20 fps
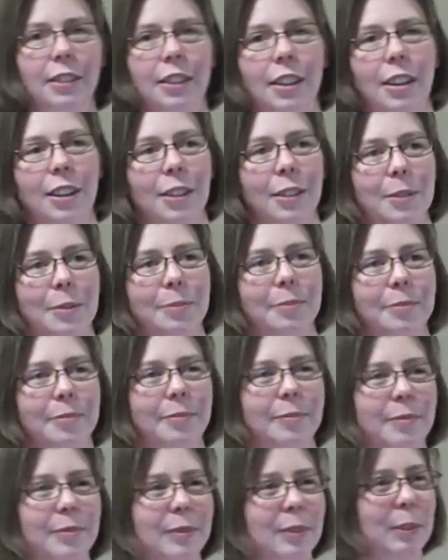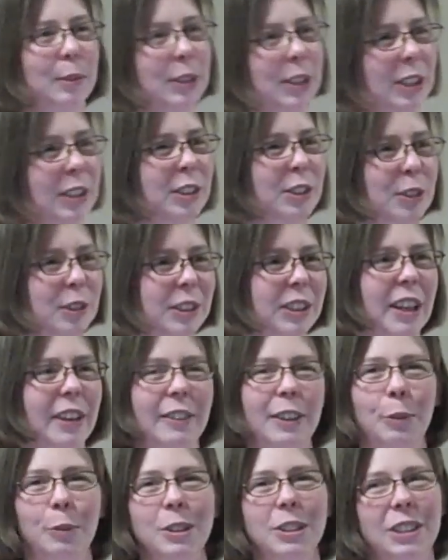um, was it two
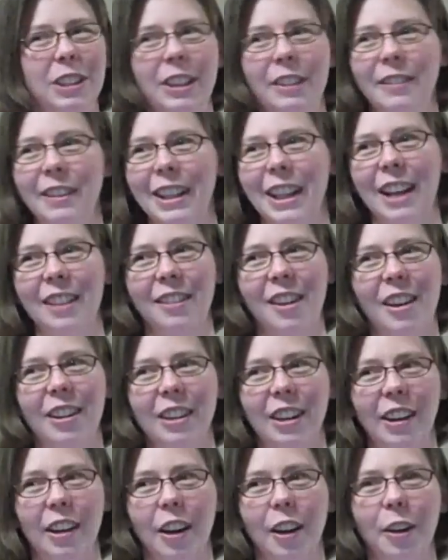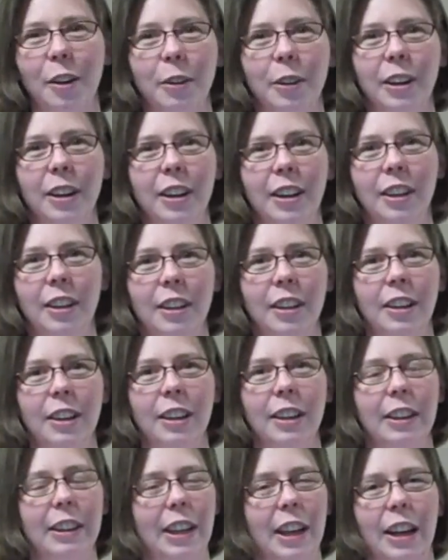seven? It wasn't even that long ago.
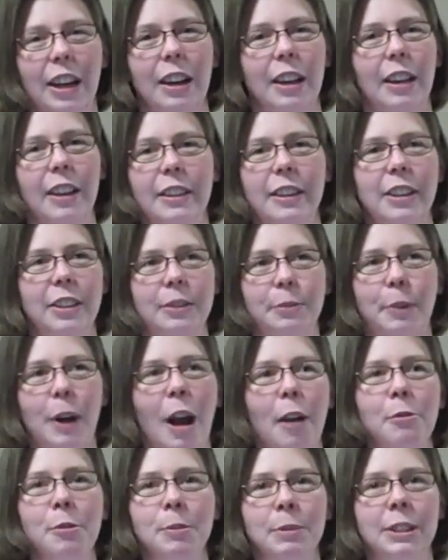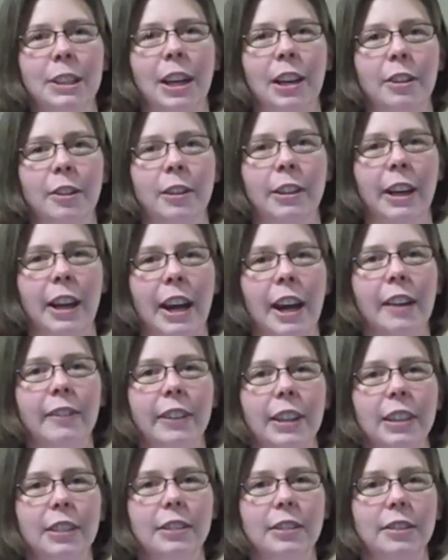They they're probably not going to have
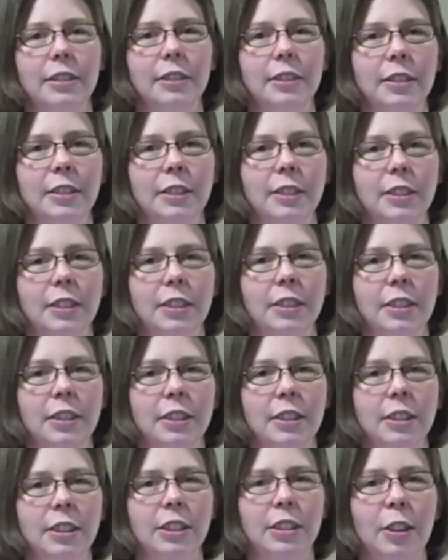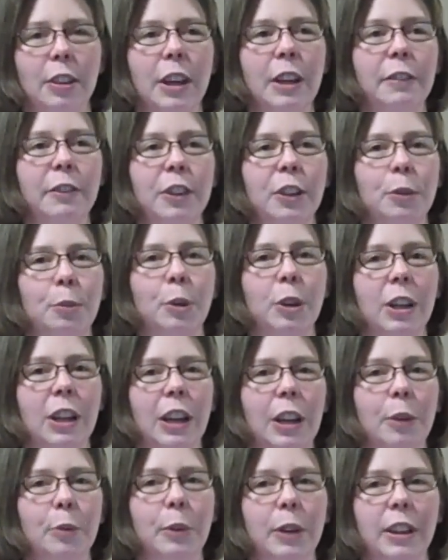it. So if you're
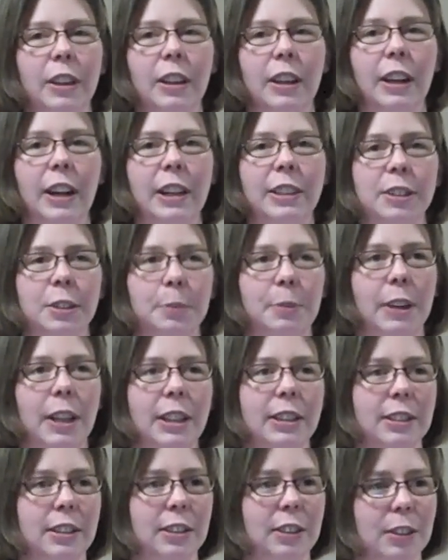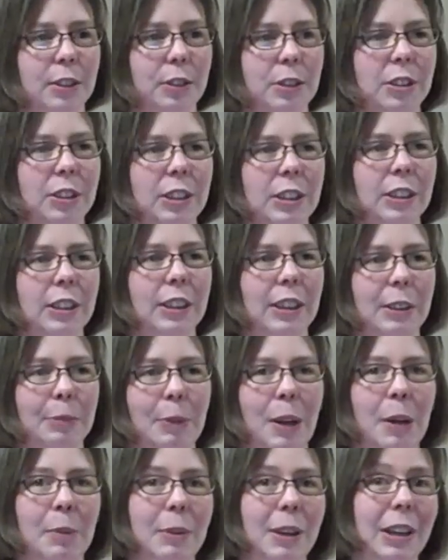working with an enterprise solution that
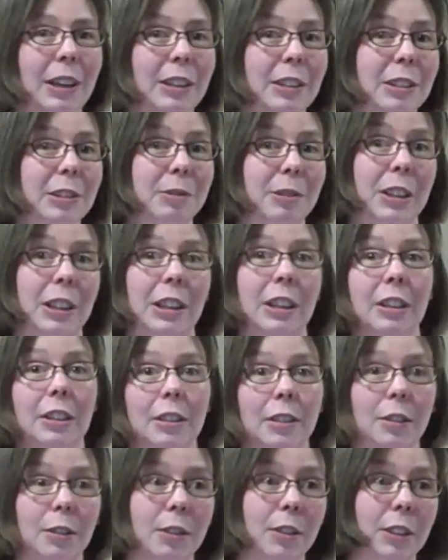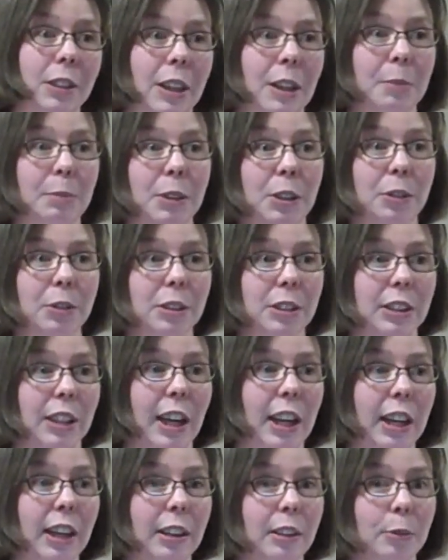maybe is running an old MU
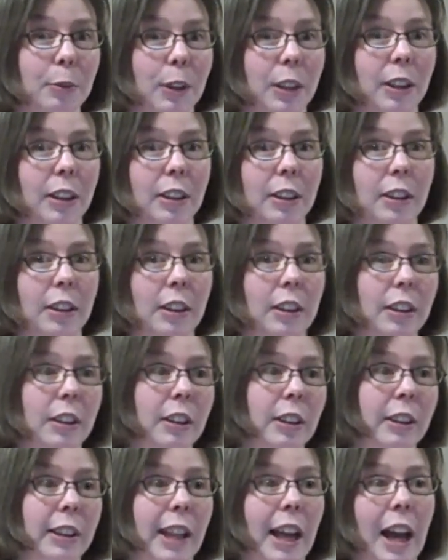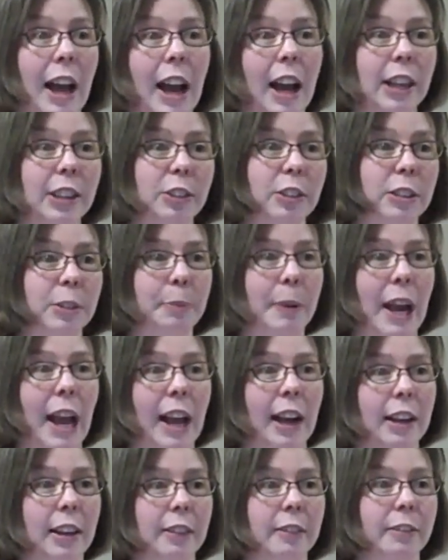site with that hundred
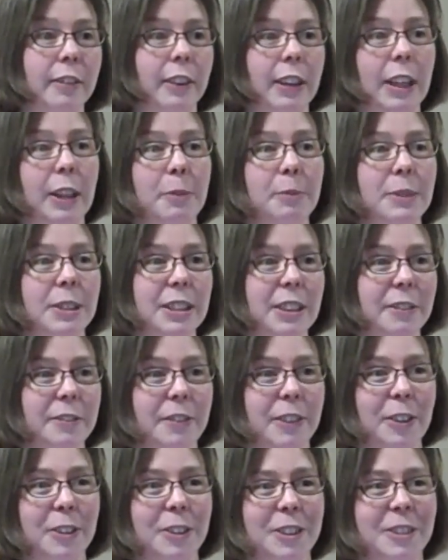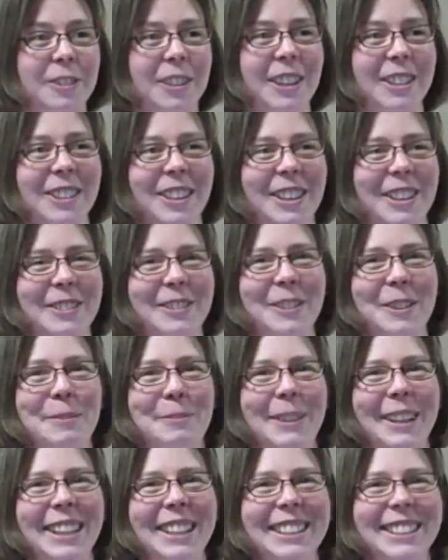pack of themes that floats around all over the
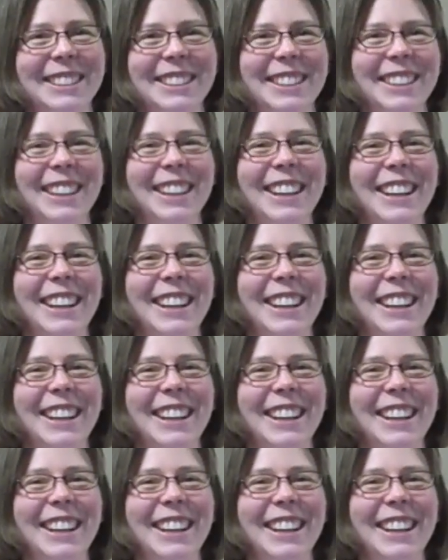place.